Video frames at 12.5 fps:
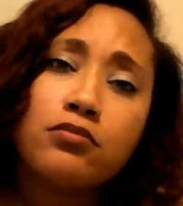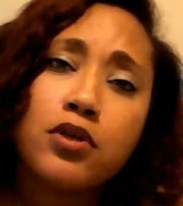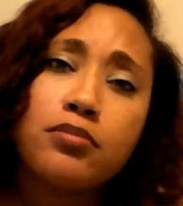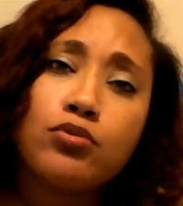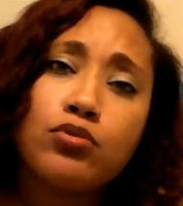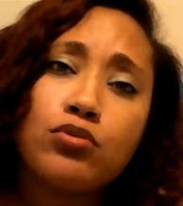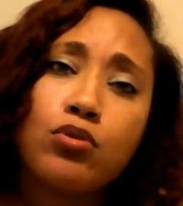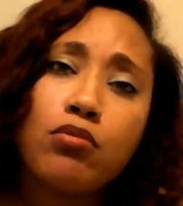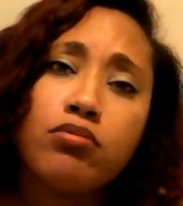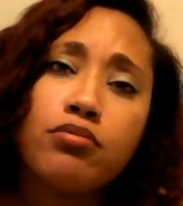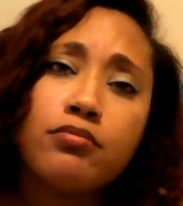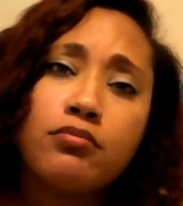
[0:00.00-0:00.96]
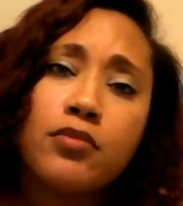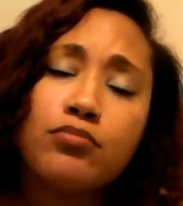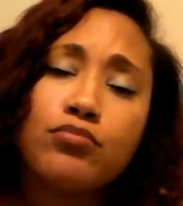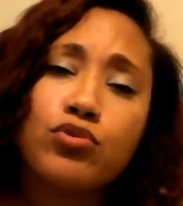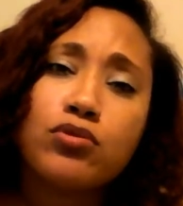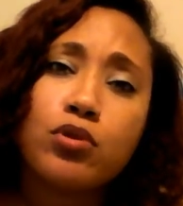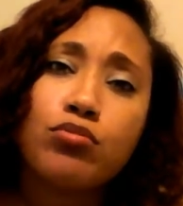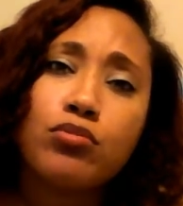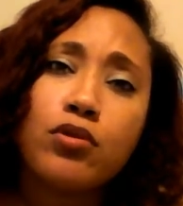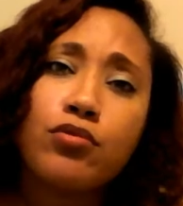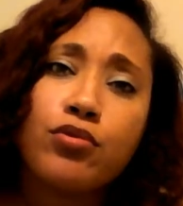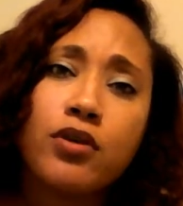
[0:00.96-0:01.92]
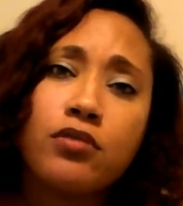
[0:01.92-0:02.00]
but I'm so, so
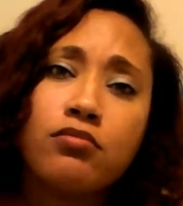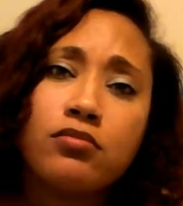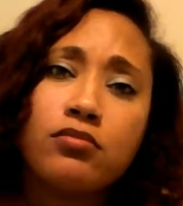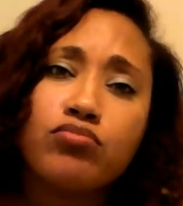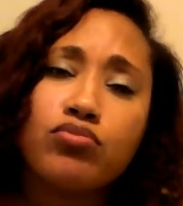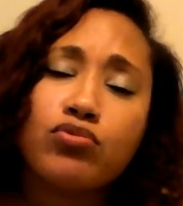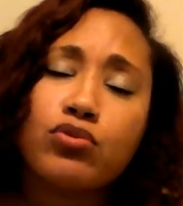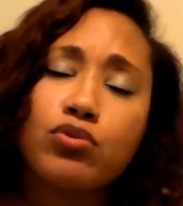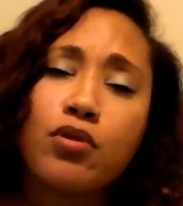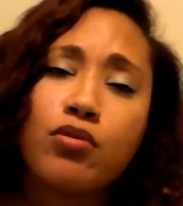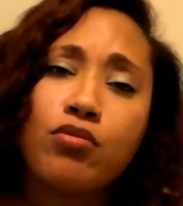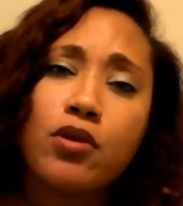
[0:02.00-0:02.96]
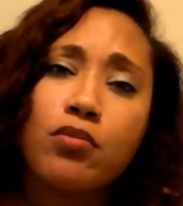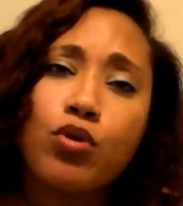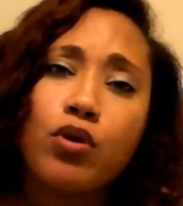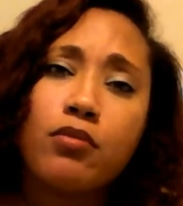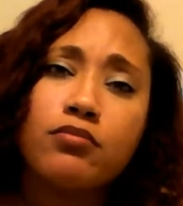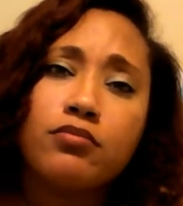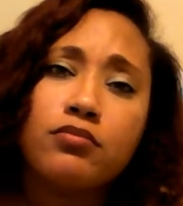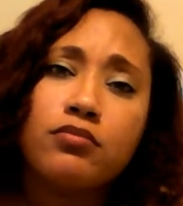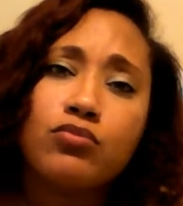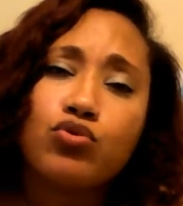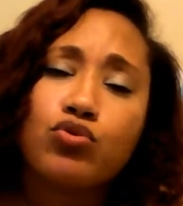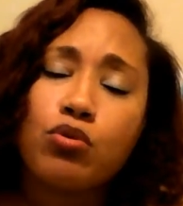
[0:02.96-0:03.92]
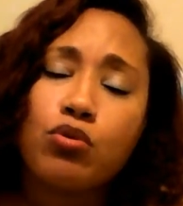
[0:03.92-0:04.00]
hungry, so hungry, mom,
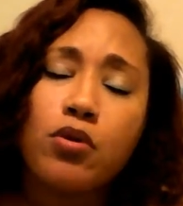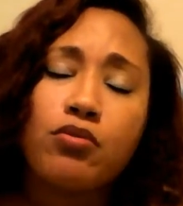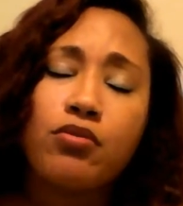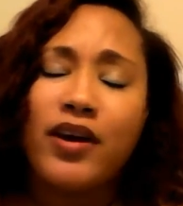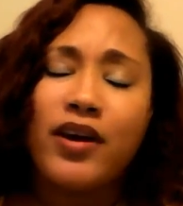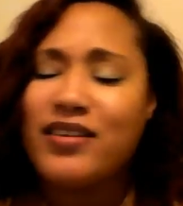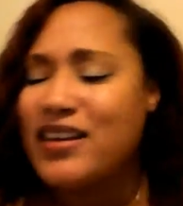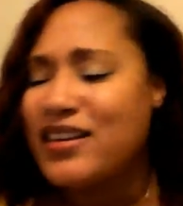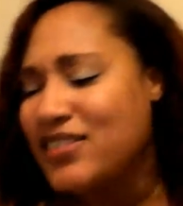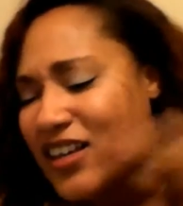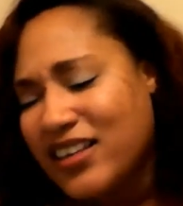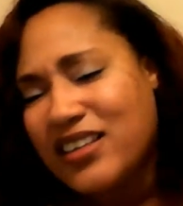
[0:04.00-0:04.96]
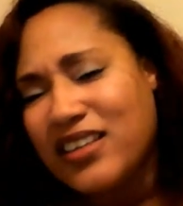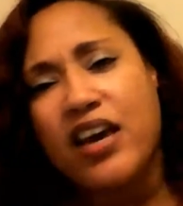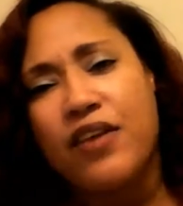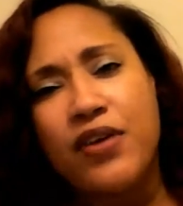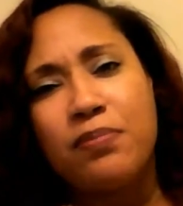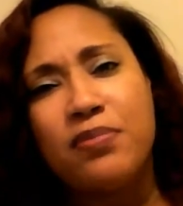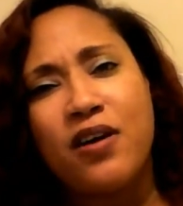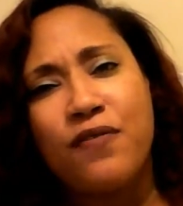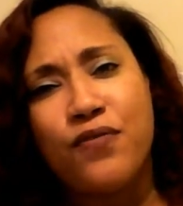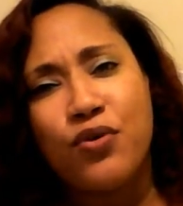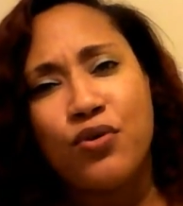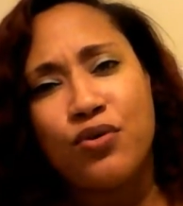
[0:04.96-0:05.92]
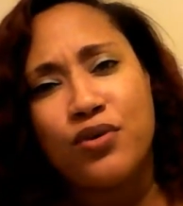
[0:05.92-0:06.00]
so hungry. And then they give him the
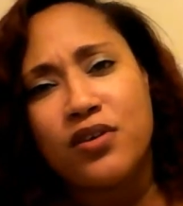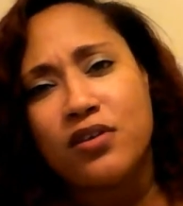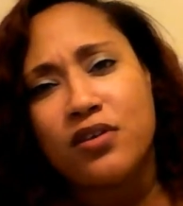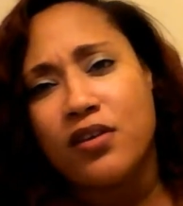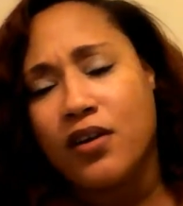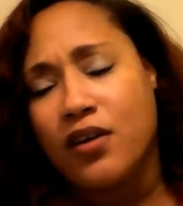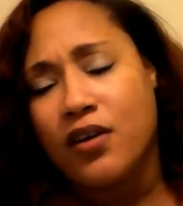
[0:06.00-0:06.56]
food.